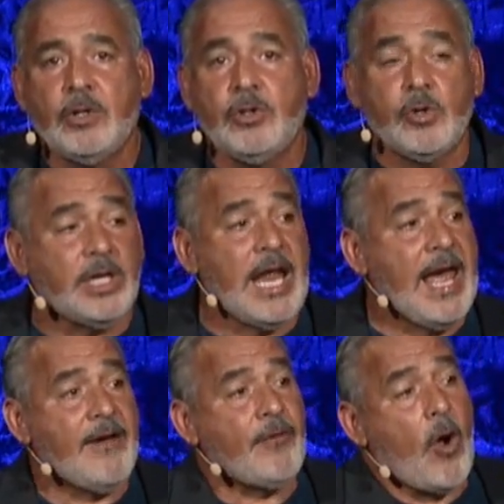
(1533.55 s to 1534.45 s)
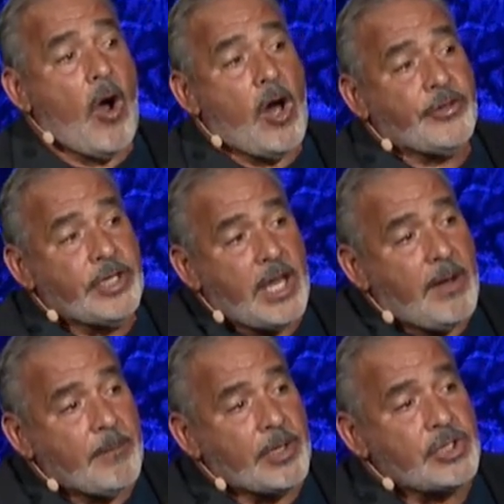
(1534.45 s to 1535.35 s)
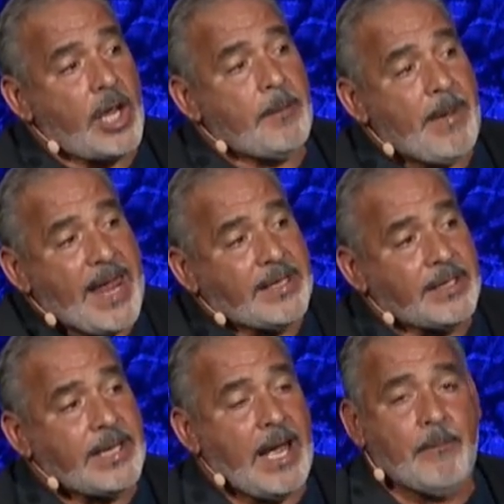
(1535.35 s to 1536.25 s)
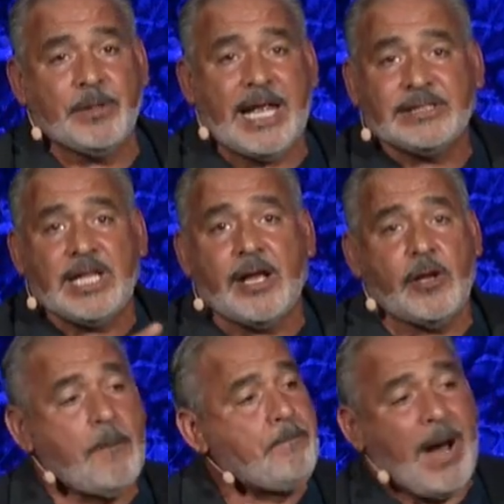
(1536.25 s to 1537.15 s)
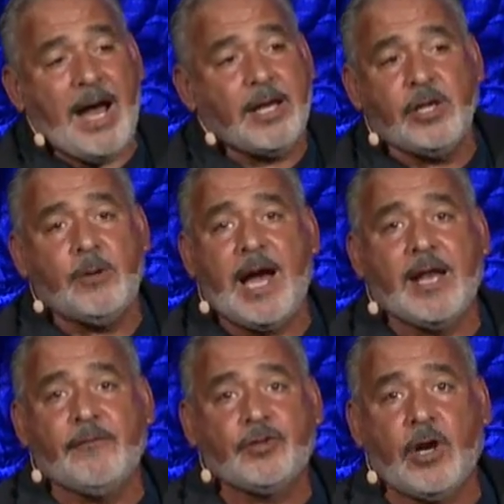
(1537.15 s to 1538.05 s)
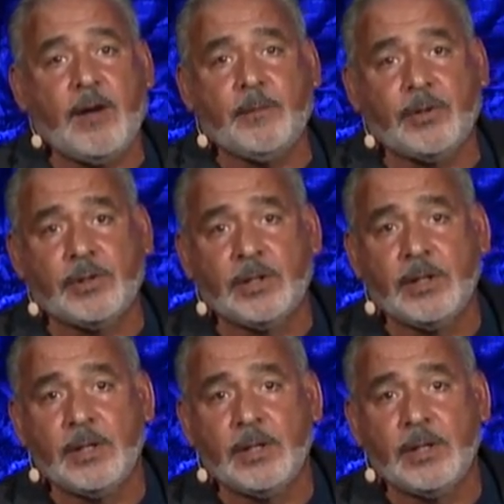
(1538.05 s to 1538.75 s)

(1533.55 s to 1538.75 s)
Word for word: You can have all the numbers on a bank account, but that's not going to buy you out of trouble.